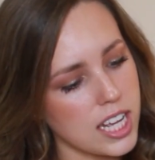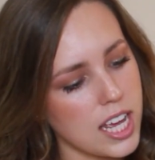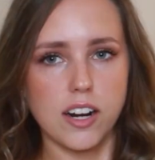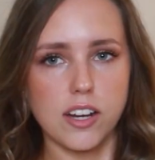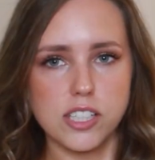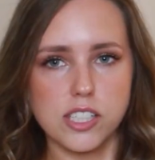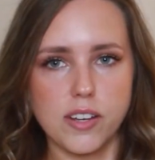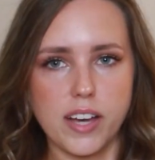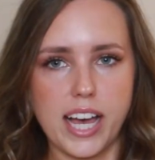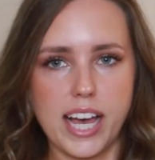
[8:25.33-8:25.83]
It
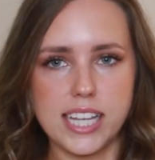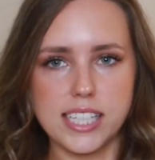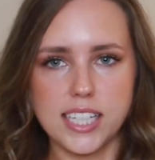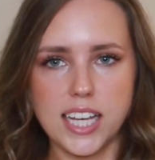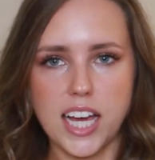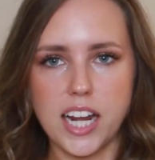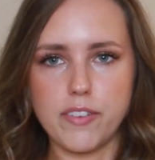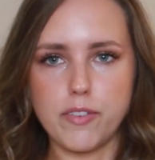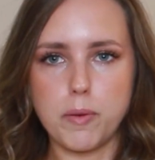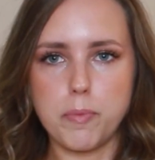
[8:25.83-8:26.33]
also has
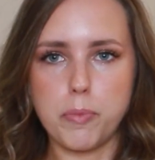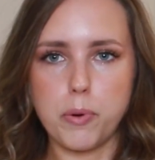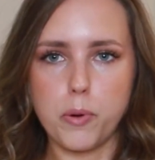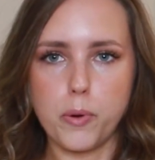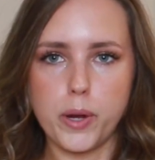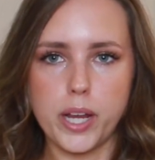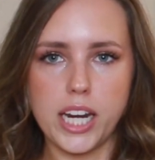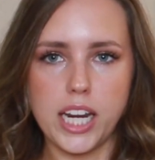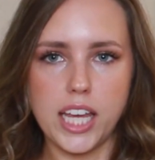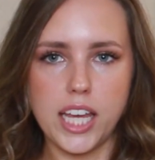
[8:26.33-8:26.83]
kind of a
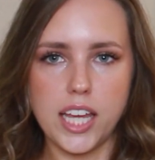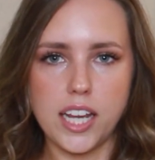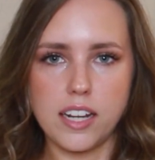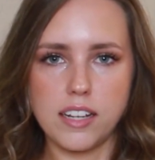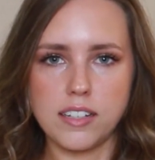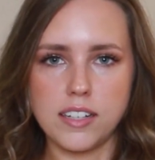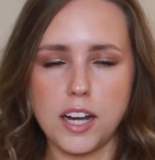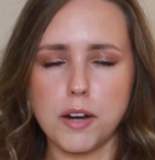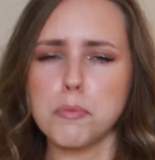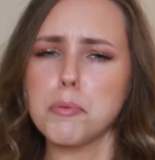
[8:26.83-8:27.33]

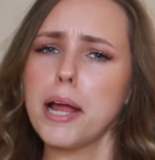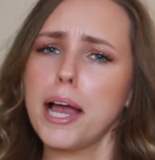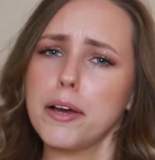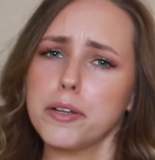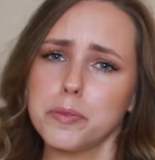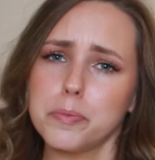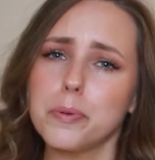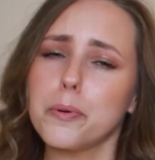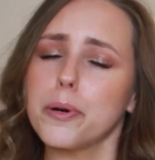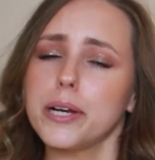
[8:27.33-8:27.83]
pointed, a
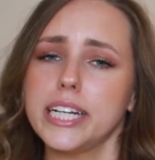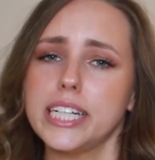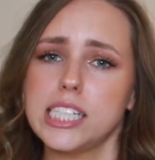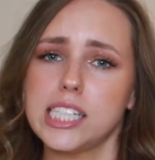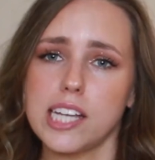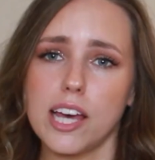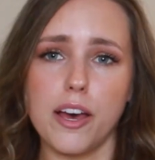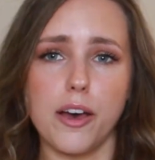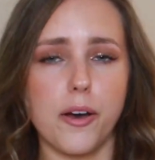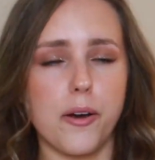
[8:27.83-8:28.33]
round
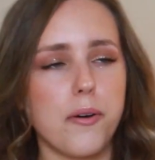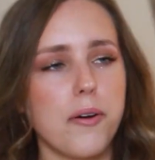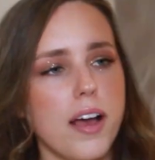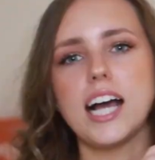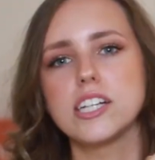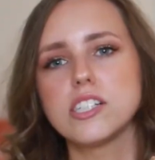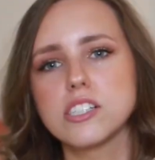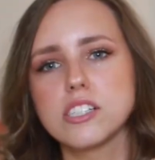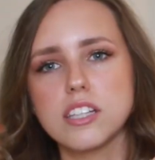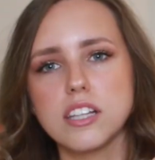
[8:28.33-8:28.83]
pointed toe.
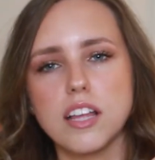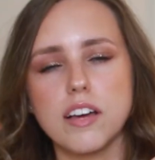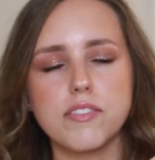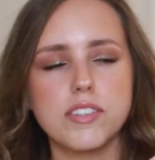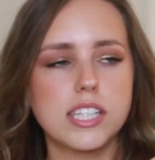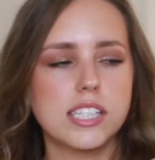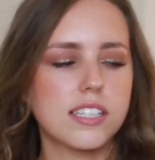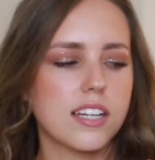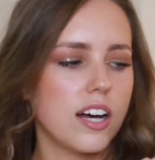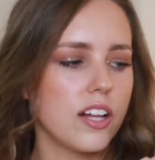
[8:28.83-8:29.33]
I just love
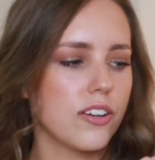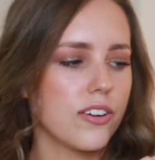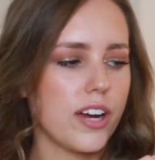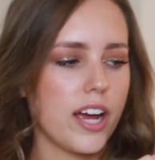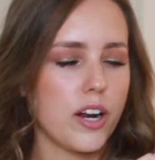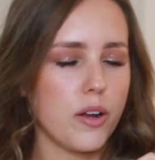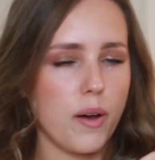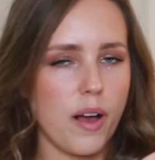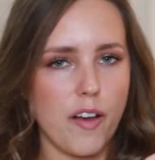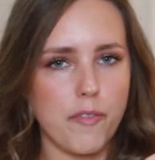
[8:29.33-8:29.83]
this color.
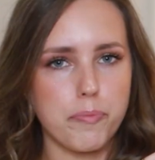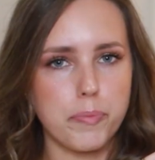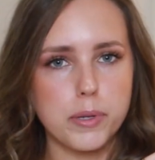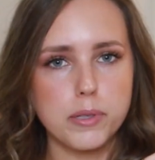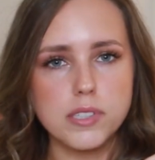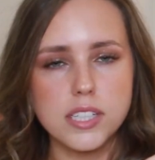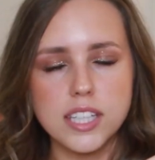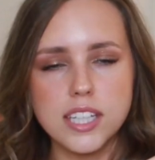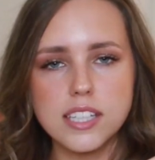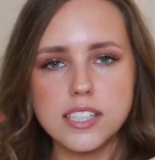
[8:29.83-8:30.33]
I don't have
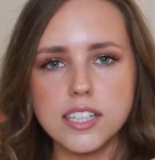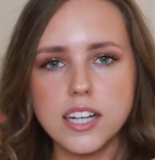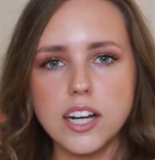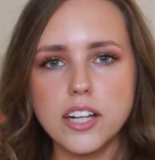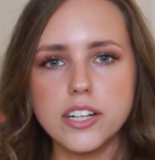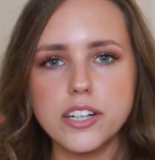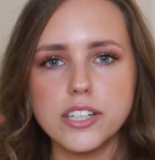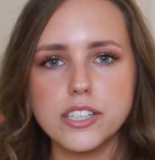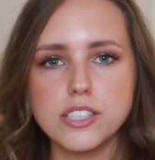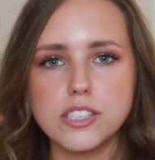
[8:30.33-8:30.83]
boots in this
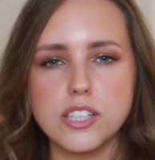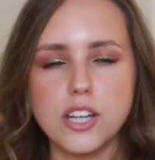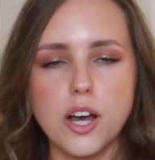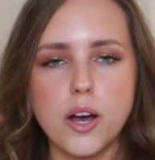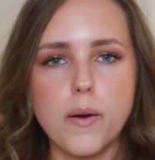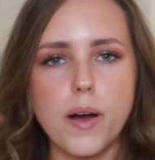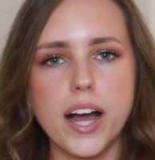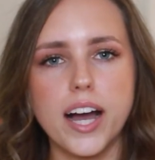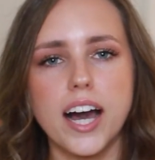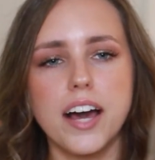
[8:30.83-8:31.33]
color,
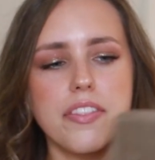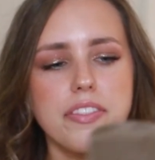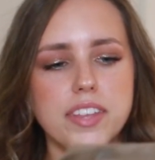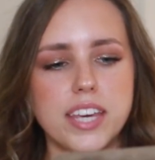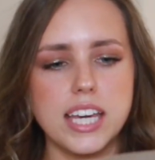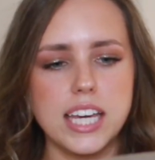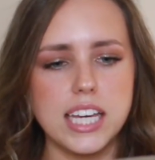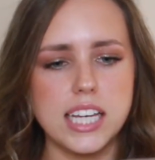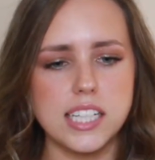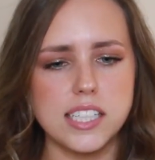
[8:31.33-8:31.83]
so I got
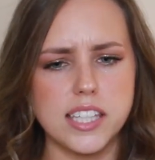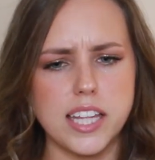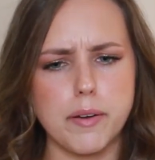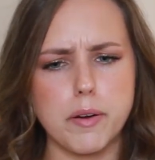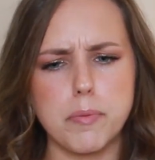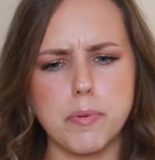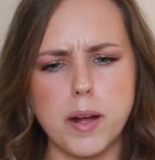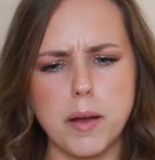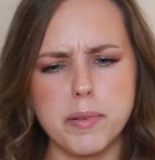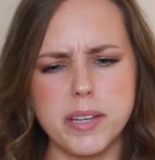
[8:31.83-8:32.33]
these. They
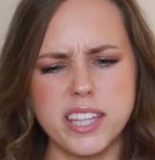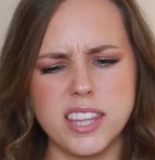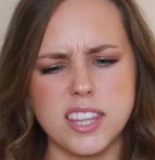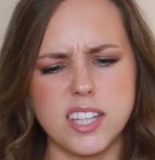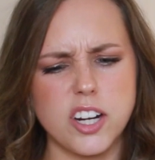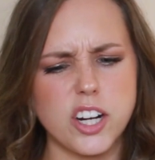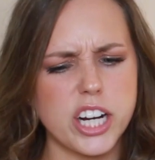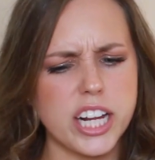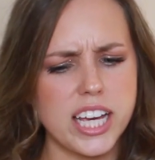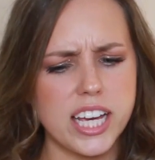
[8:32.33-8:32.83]
were probably
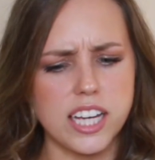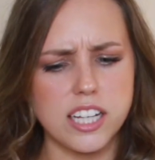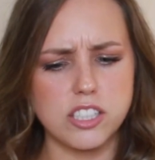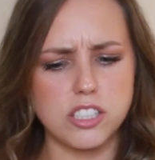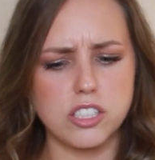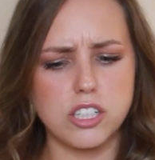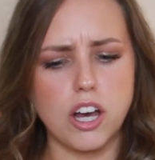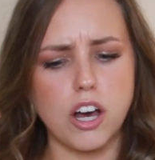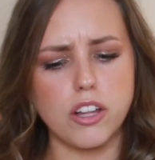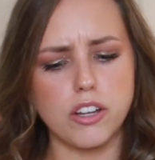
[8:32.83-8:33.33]

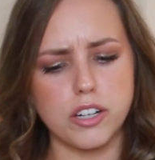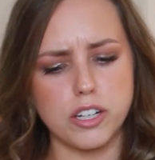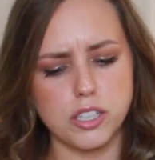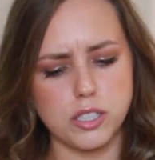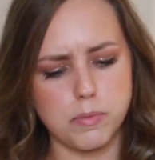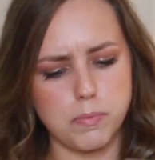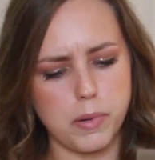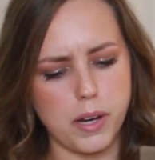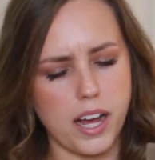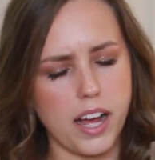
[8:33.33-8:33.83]
thirty-ish
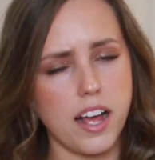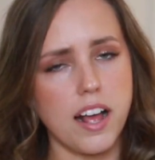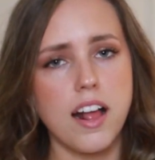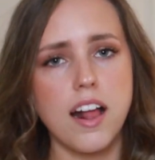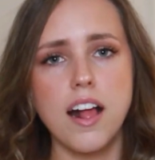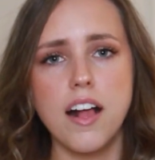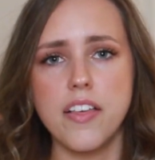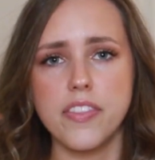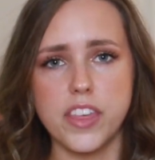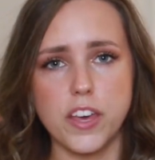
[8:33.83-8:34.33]
dollars, but
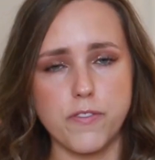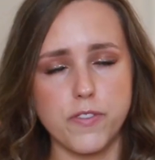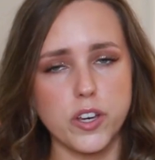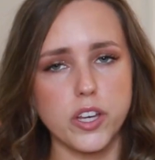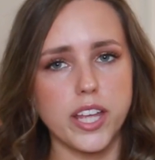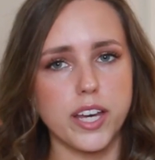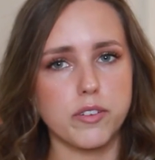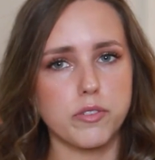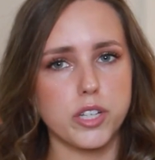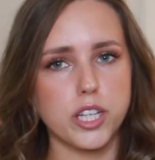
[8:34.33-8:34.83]
they
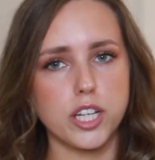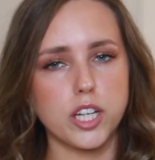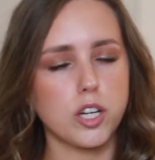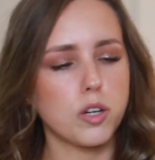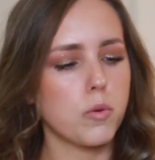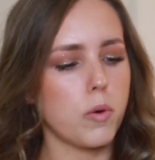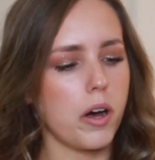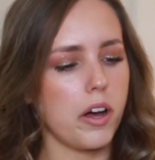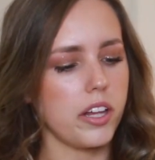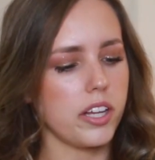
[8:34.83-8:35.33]
feel like really
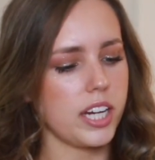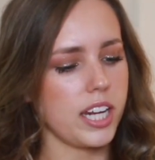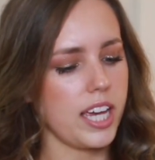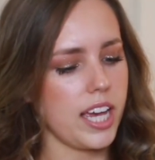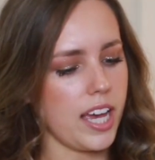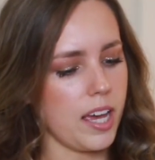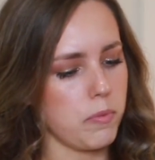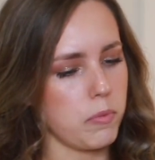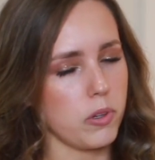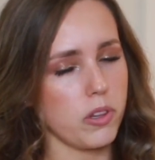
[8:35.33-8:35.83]
good
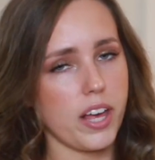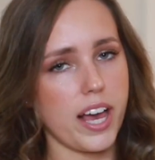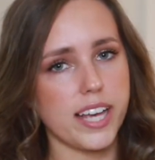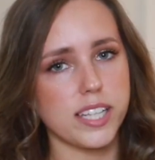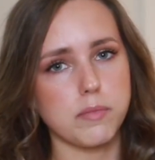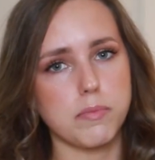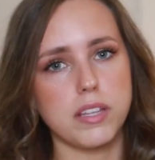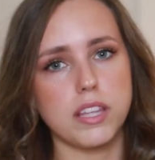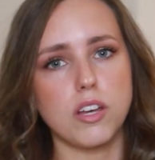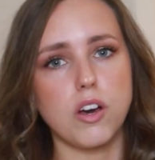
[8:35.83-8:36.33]
quality and will
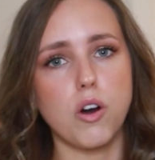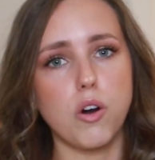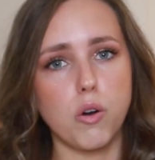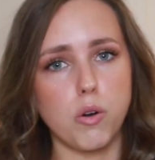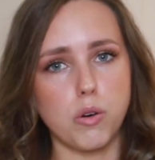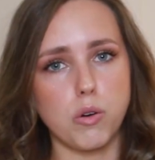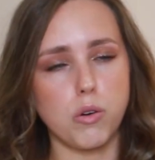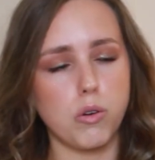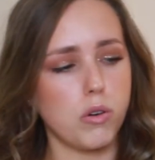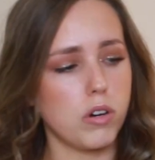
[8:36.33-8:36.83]
last me the
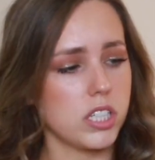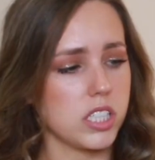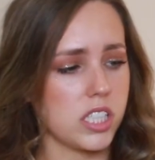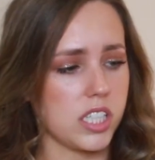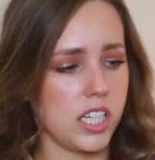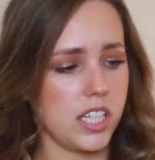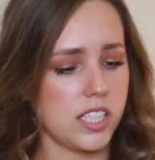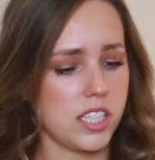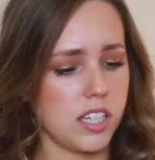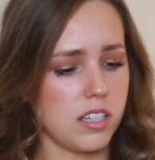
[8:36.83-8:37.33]
whole
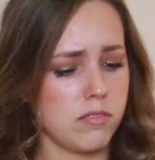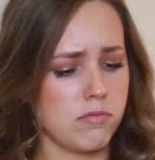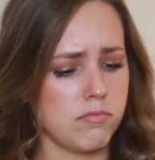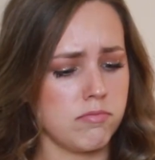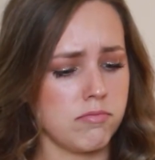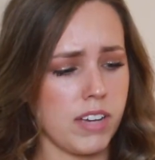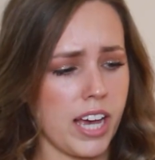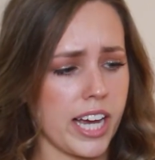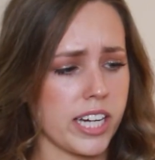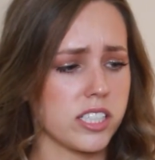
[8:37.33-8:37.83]

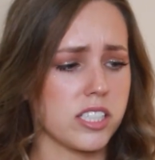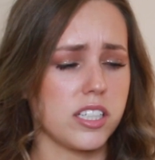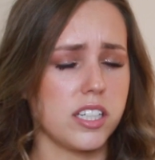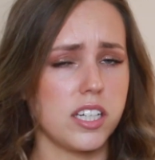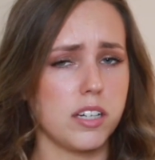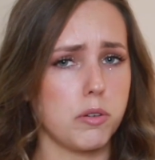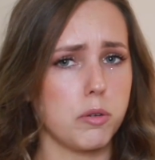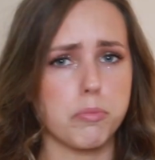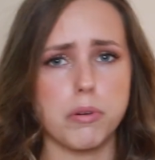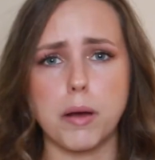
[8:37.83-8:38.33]
season.
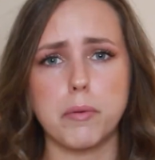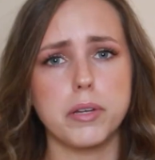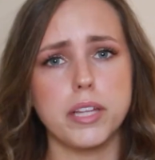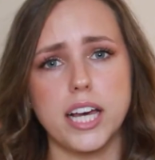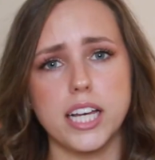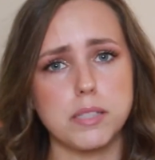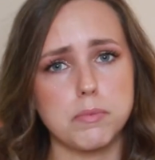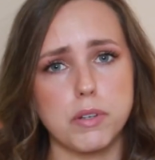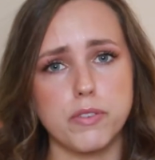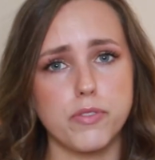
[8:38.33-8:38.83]
Actually, it will probably
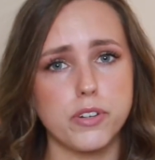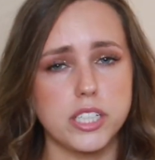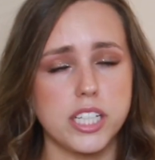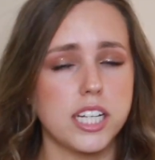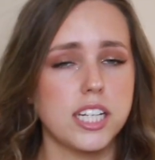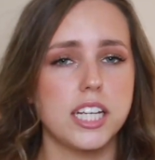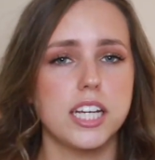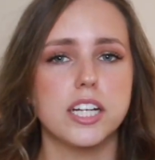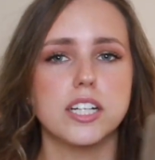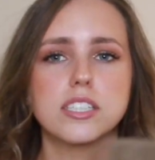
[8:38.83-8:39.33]
last me for
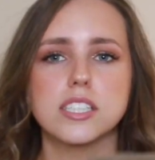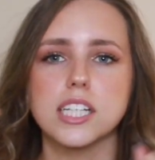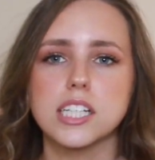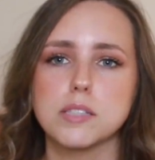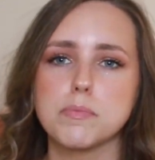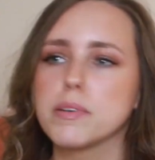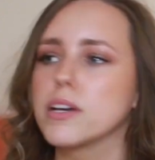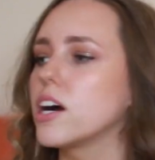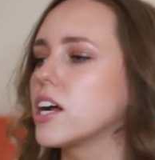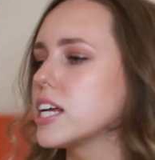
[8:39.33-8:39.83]
ten years,
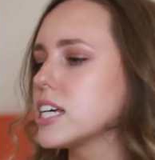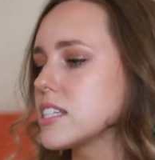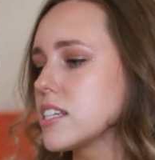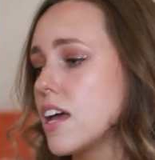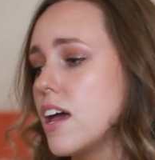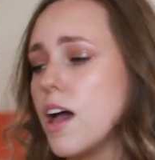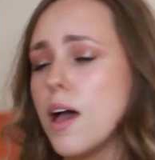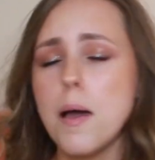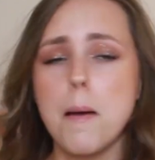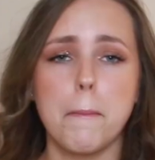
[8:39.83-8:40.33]
let's be honest,
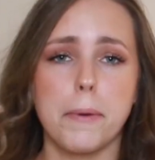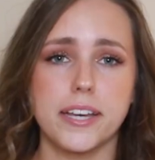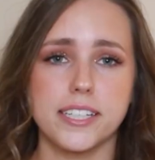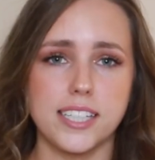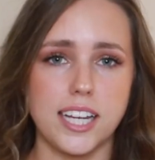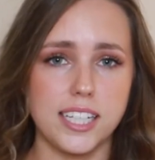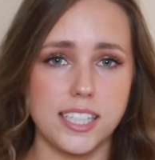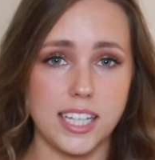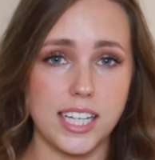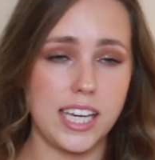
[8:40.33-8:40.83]

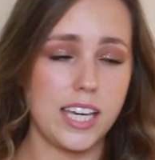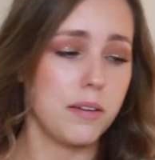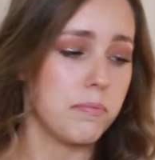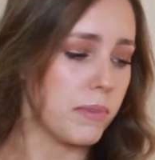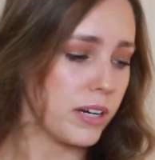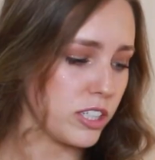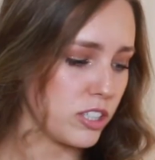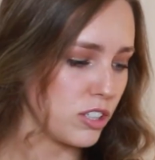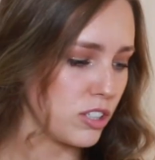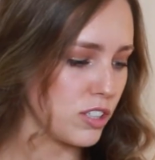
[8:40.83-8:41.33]
because I keep
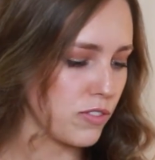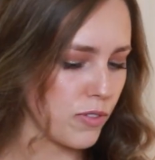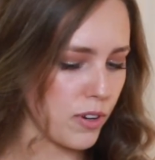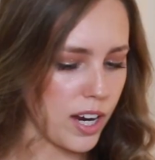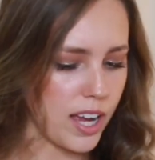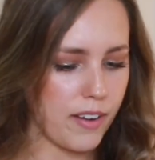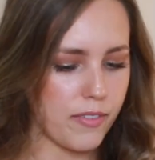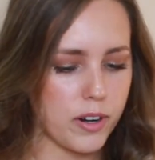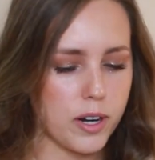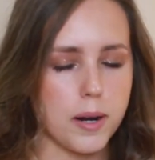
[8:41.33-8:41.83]
my shoes
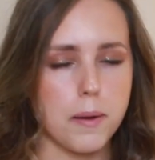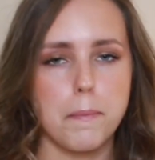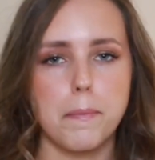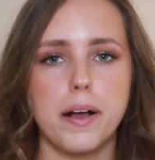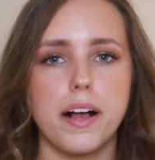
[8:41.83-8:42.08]
forever.